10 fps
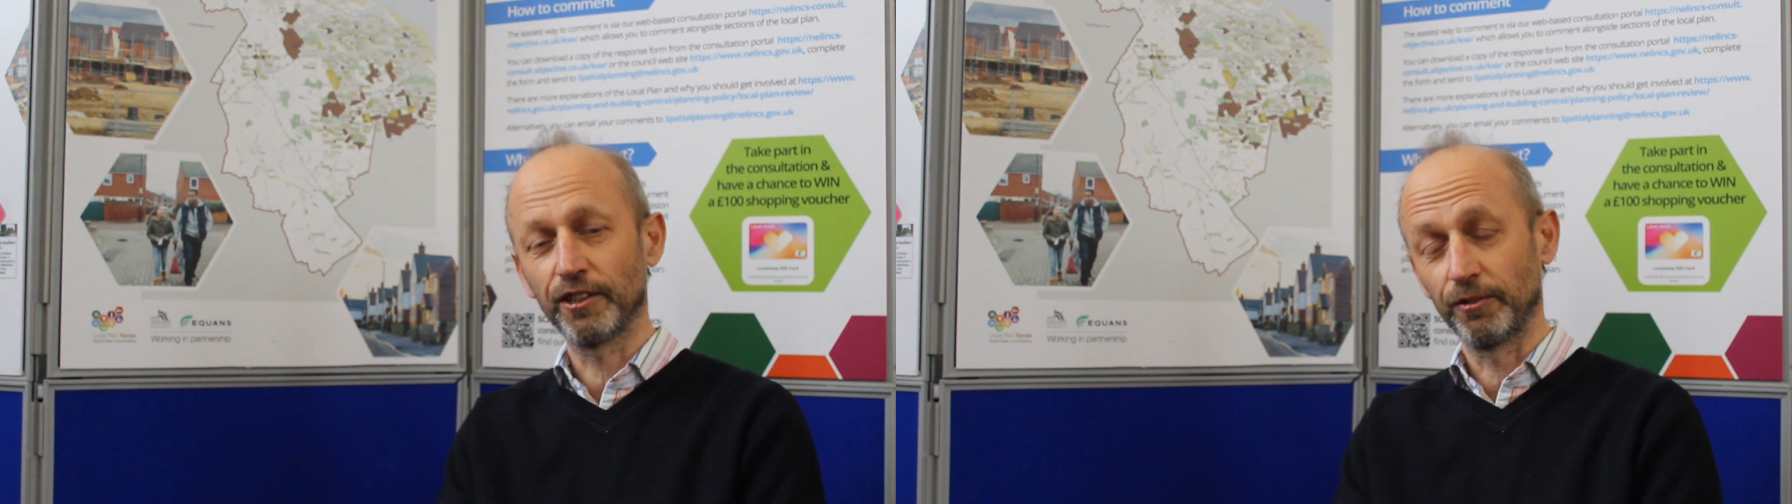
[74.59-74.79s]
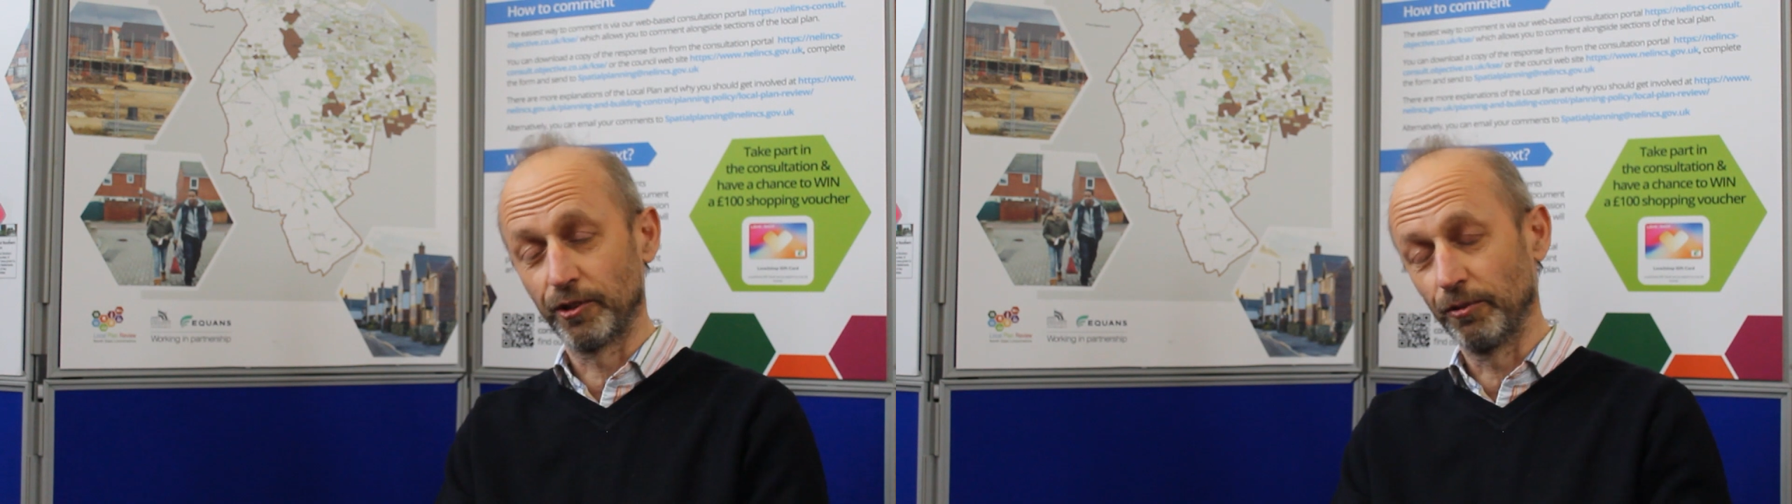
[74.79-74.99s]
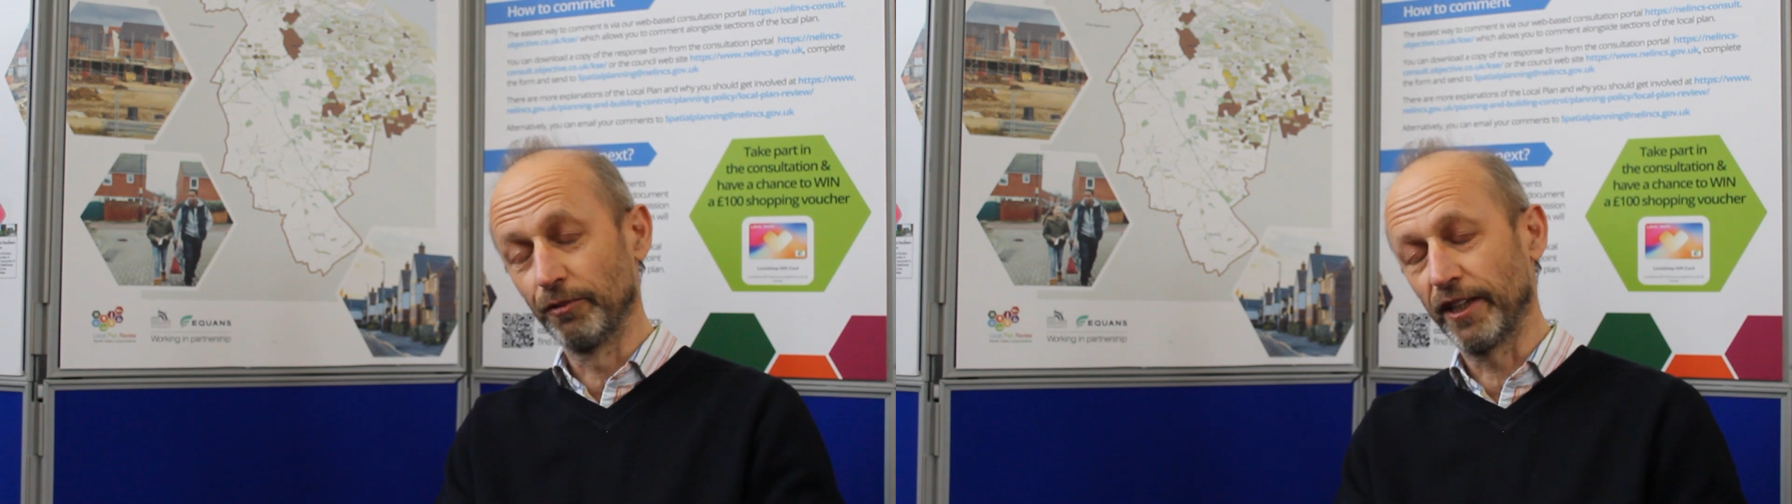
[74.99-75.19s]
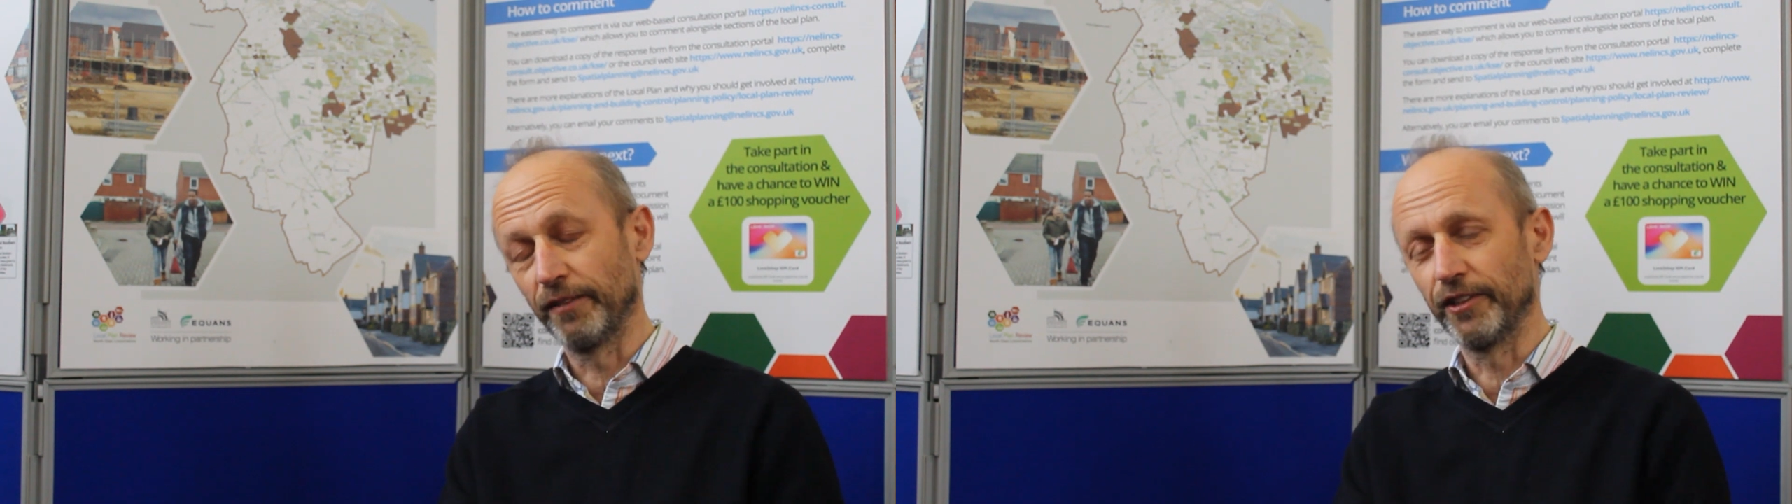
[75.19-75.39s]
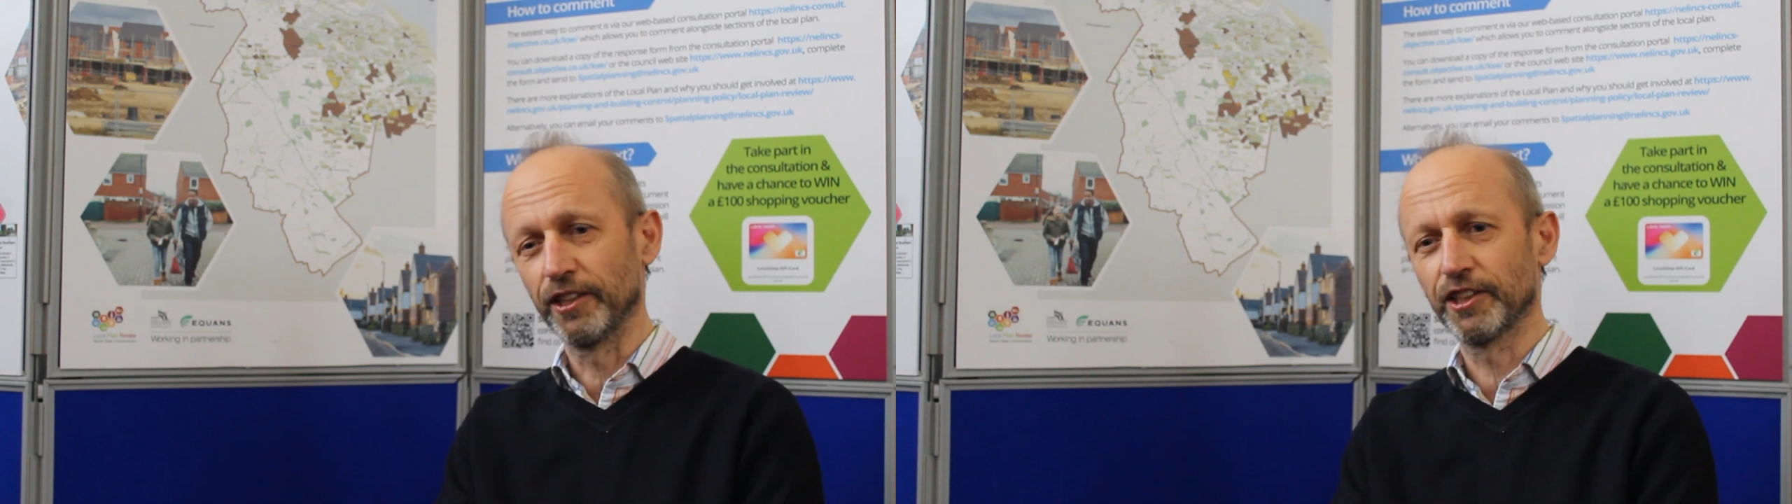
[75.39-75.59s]
so to a
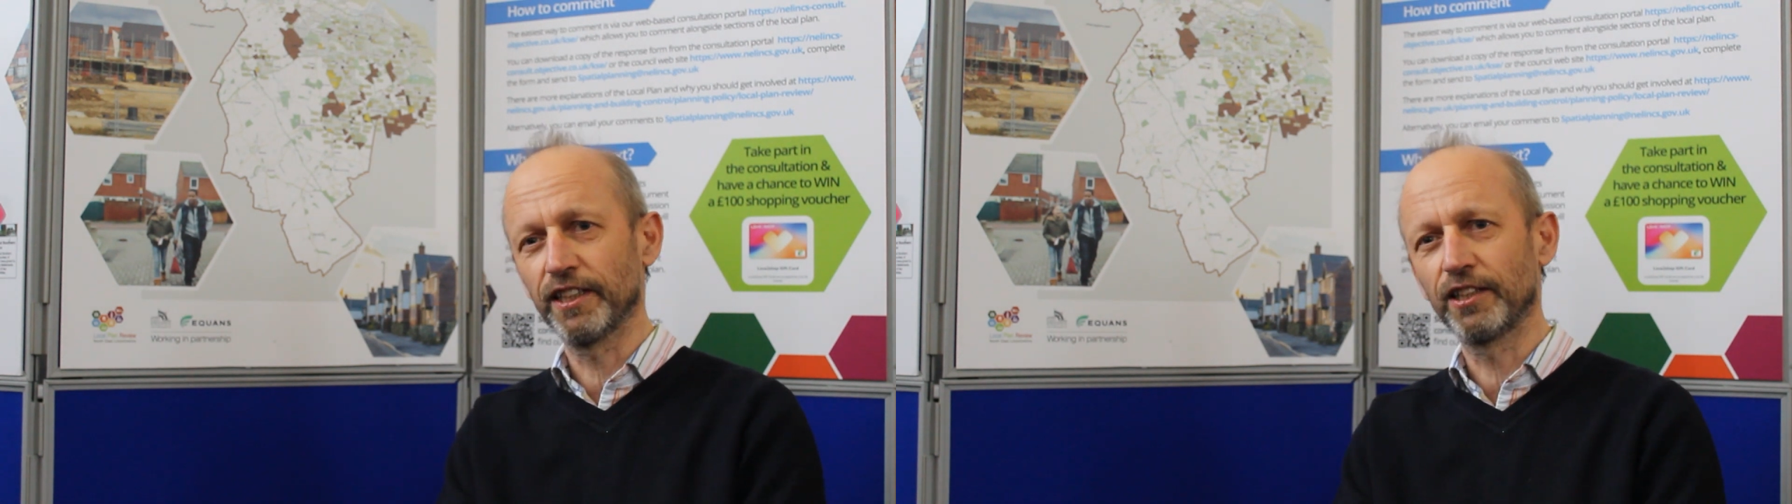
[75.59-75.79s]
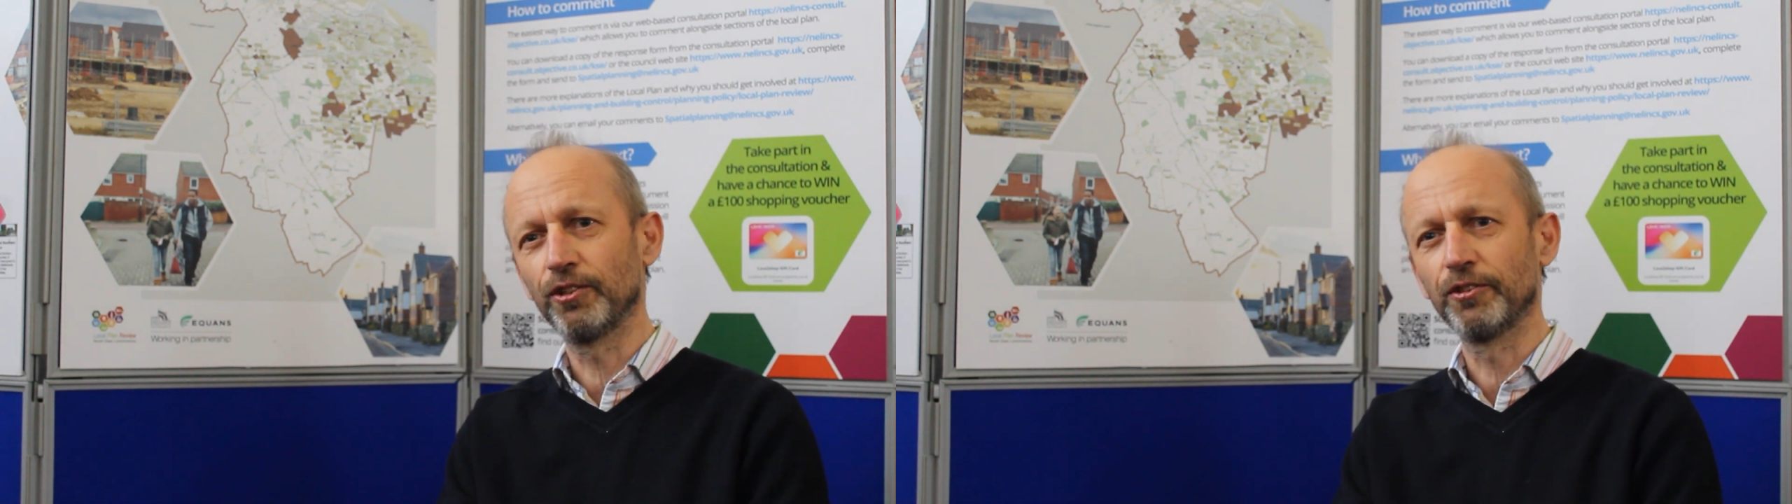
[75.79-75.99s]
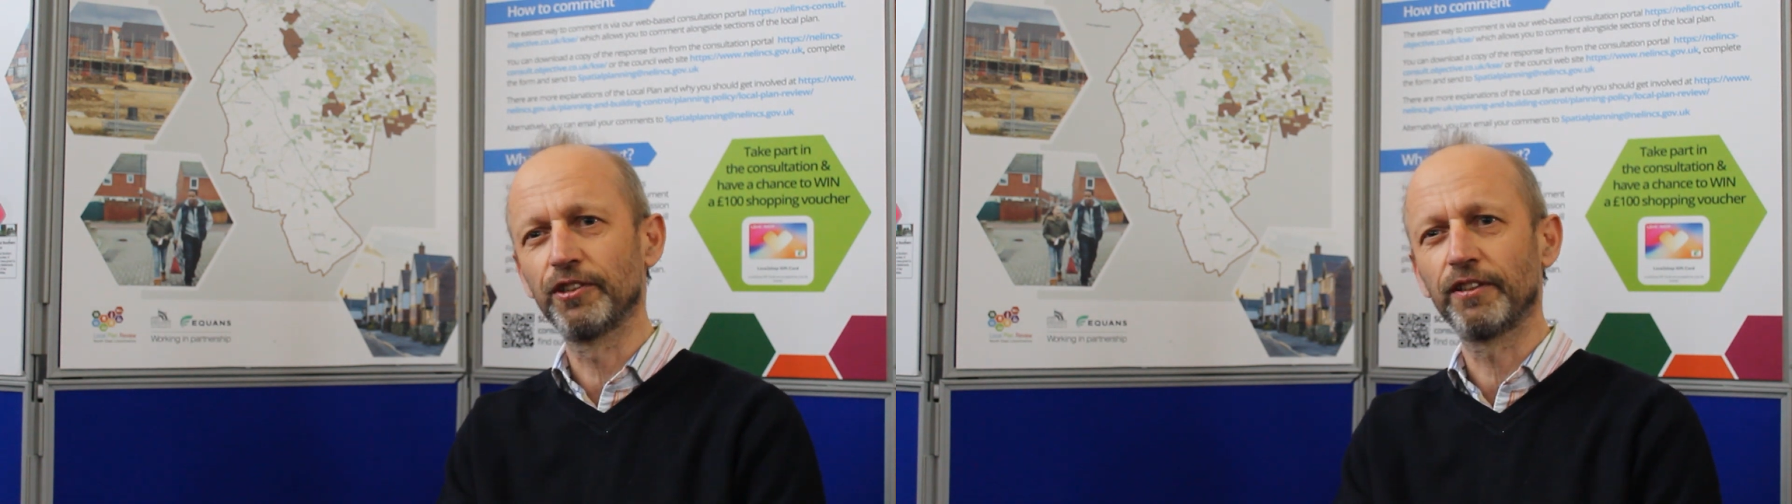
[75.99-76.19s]
5-year cycle.